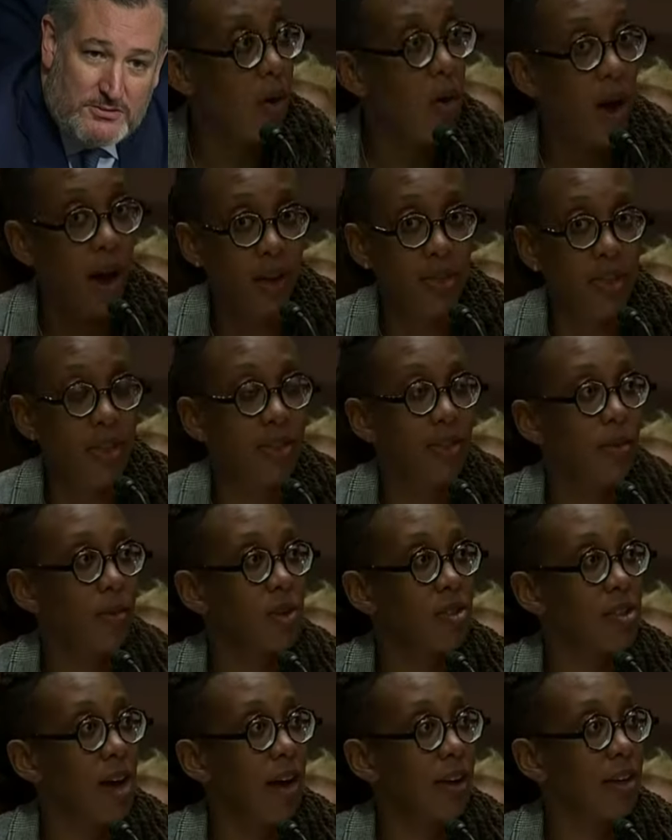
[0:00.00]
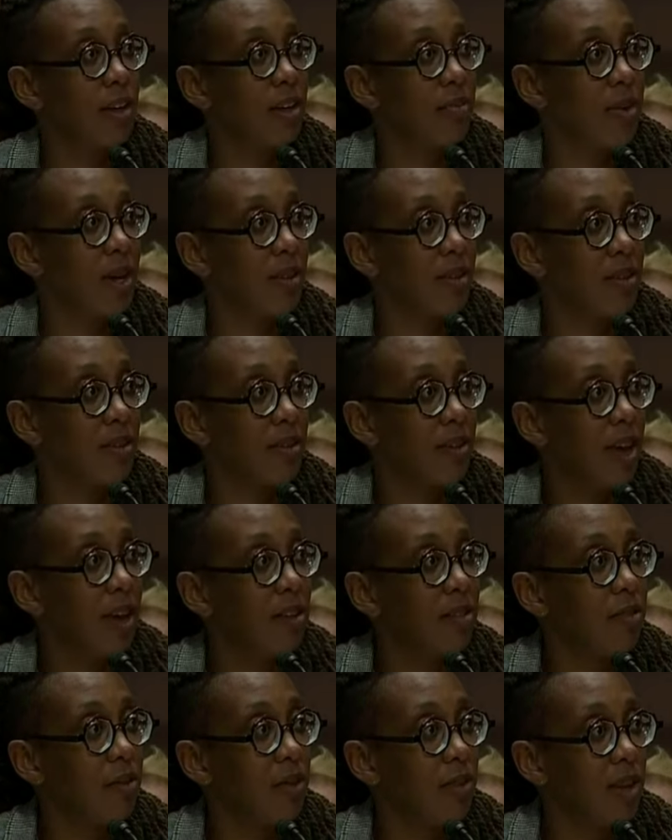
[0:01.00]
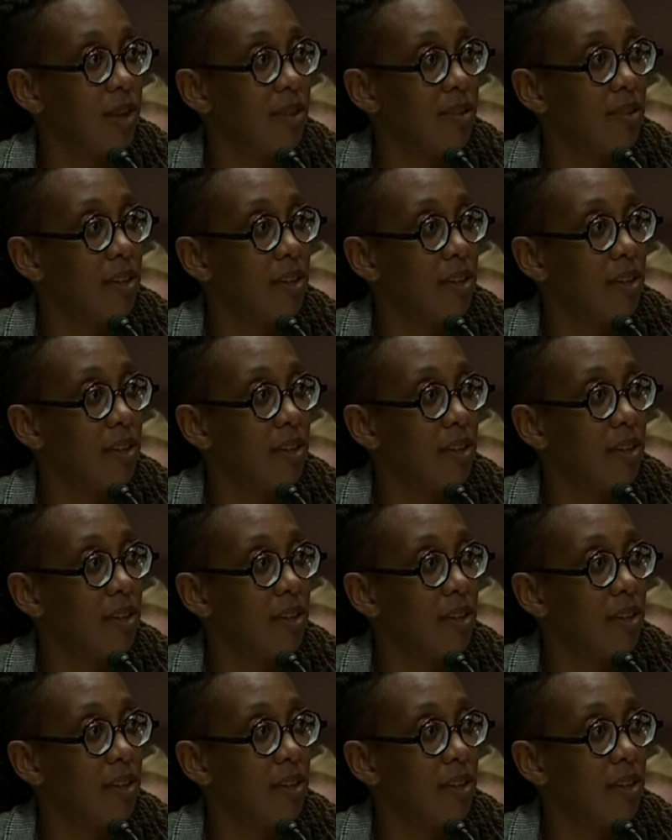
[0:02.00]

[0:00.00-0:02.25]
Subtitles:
Oh, I think that we're talking about this case with the NCAA.